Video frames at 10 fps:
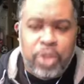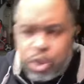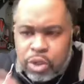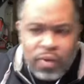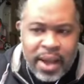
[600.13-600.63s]

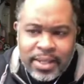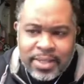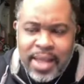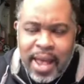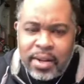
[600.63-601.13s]
you should write
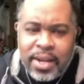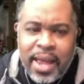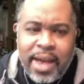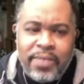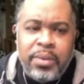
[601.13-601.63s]
this down and
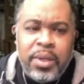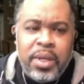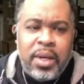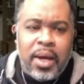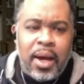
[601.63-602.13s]
have it.
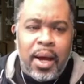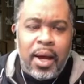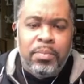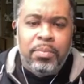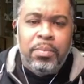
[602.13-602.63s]

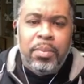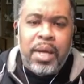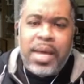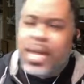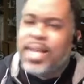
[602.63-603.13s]
Um,
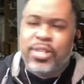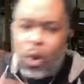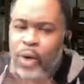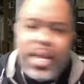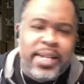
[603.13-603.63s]
it's
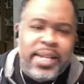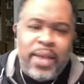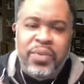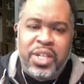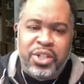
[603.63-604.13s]
only a
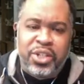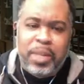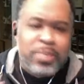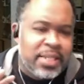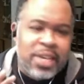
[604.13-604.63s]
definition.
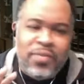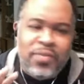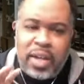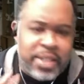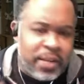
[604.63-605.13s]
I'm just giving
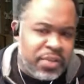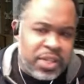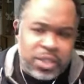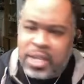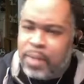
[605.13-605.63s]
y'all
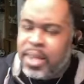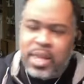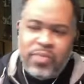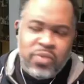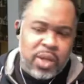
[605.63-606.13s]
definition. I may
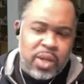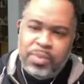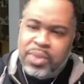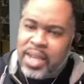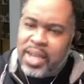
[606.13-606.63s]
give y'all some
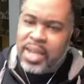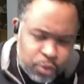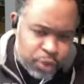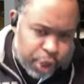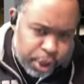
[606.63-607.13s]

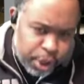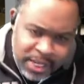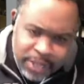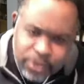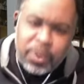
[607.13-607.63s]
theological terms
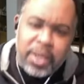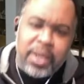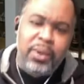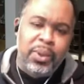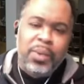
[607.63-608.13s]
next
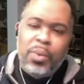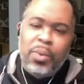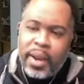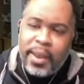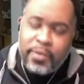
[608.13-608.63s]
week or
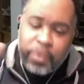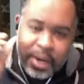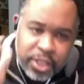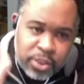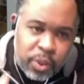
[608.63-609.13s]
whatever, but
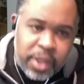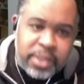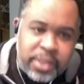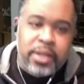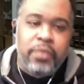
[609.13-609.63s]
I just wanted
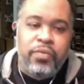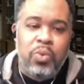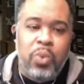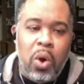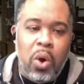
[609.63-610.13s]
to give
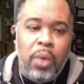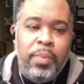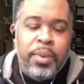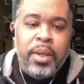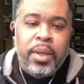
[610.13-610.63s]
you all
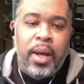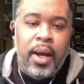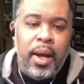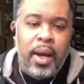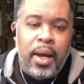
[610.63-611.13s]

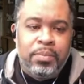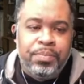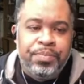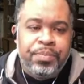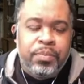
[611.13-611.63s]

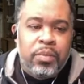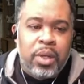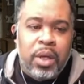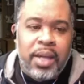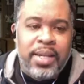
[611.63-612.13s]
um,
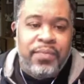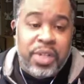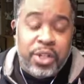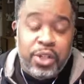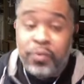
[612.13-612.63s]
a
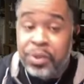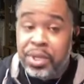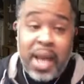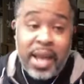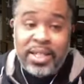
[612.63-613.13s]
definition for
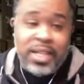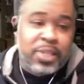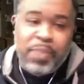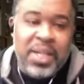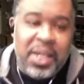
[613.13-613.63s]
the night
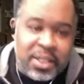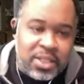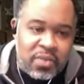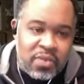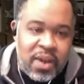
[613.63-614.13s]
just
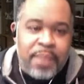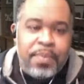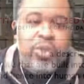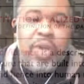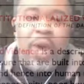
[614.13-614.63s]
because, all right? So I